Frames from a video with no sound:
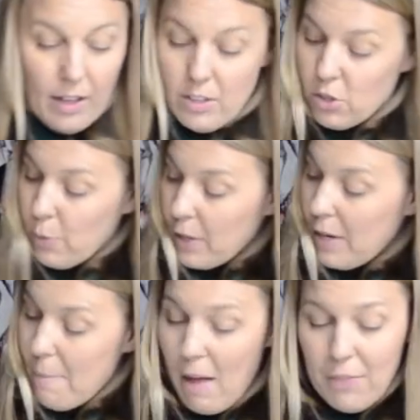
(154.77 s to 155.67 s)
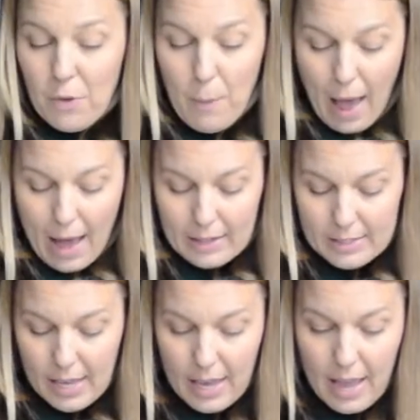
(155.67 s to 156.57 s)
So we're gonna melt the
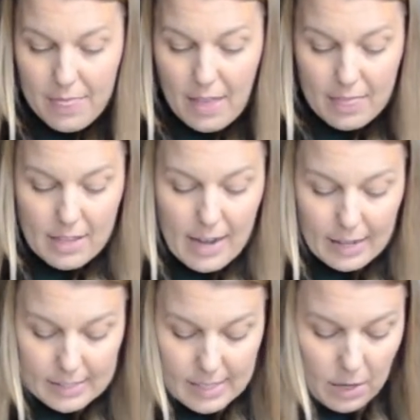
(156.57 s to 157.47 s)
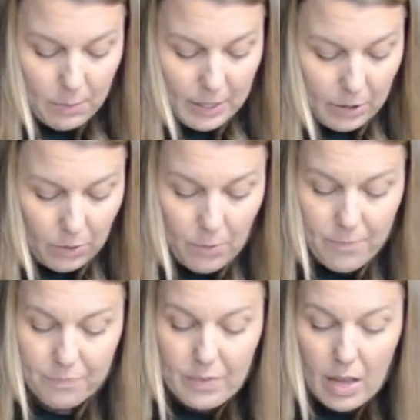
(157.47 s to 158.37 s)
wax, and then the next thing we do
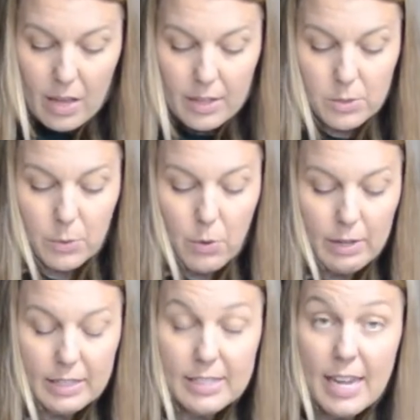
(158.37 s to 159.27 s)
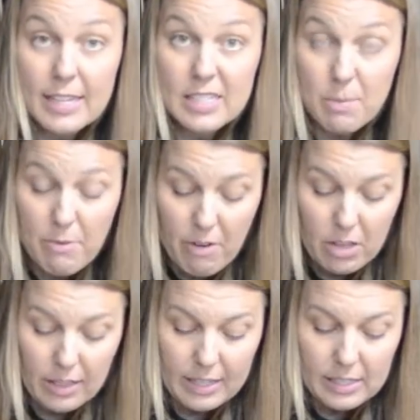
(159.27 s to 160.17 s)
is we're going to take some of
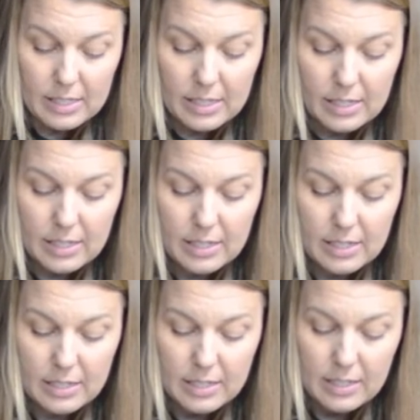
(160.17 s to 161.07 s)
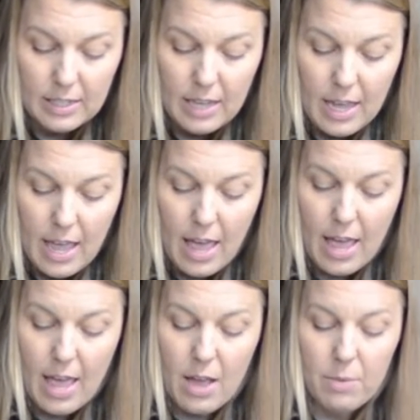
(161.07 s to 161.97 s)
our lint
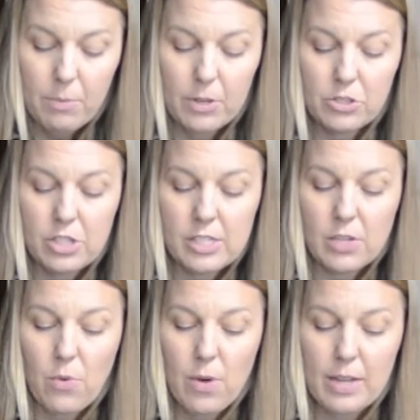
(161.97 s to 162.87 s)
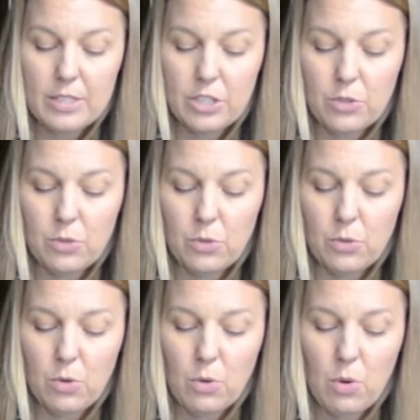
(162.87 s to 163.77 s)
and we're just going
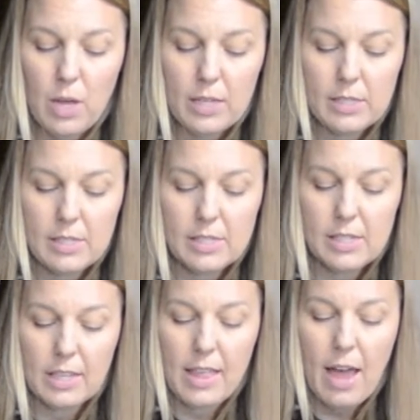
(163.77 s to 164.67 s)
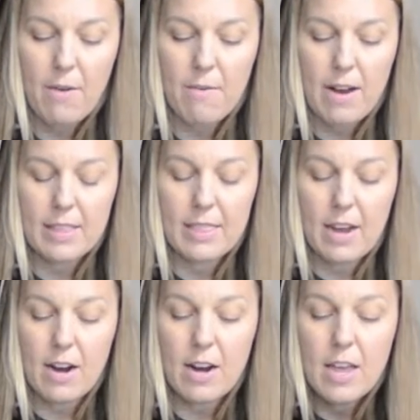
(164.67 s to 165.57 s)
to stick that right
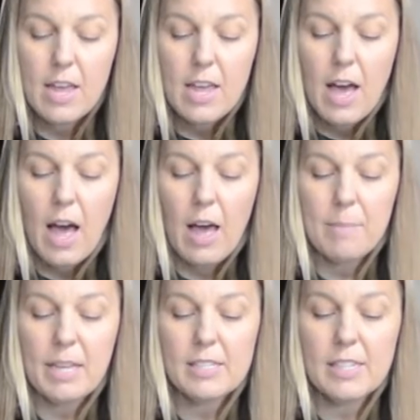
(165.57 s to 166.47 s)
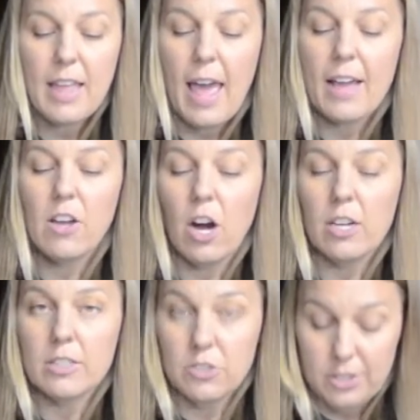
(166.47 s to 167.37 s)
there into the egg
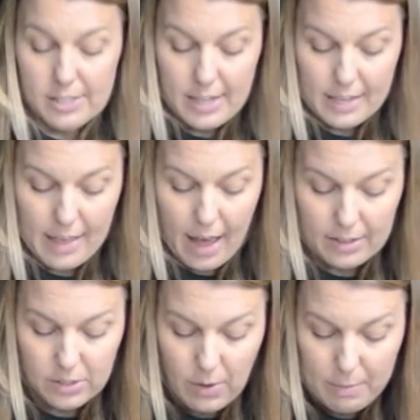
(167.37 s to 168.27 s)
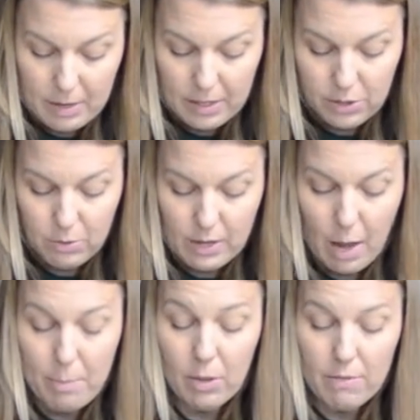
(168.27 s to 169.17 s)
carton, just like that. So I'm gonna do a
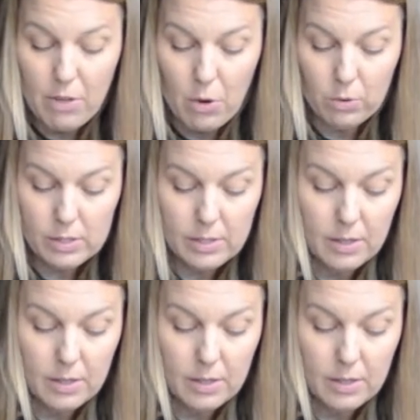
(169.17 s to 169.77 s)
couple of those.